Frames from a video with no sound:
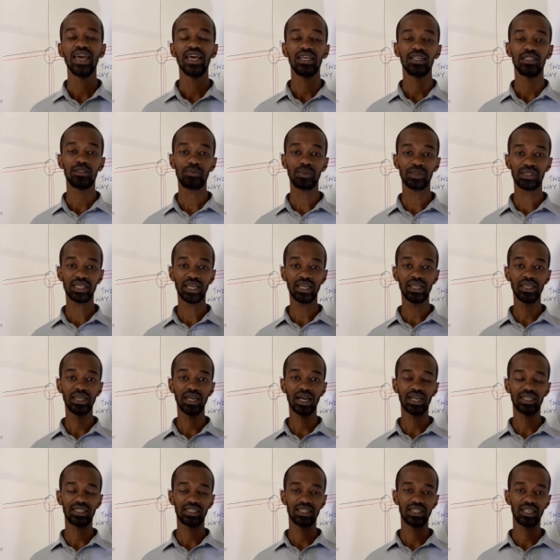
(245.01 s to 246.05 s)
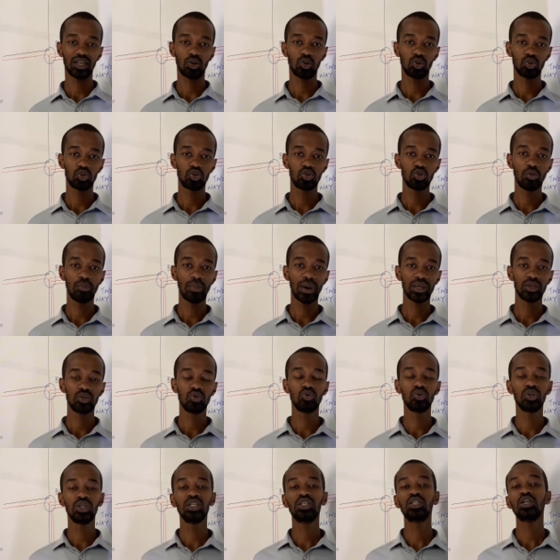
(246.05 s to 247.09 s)
especially at the consumer
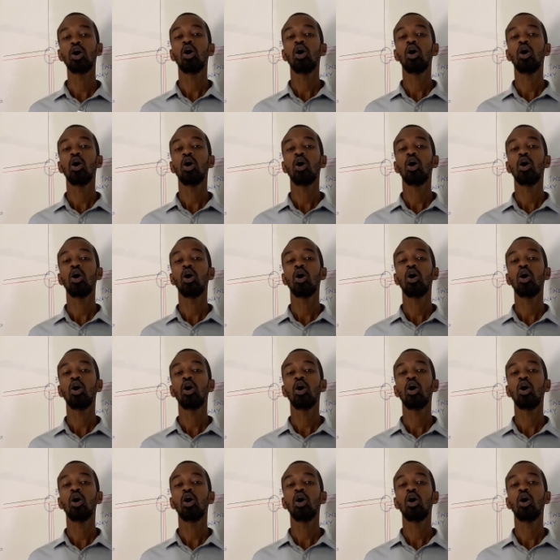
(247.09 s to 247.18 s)
unit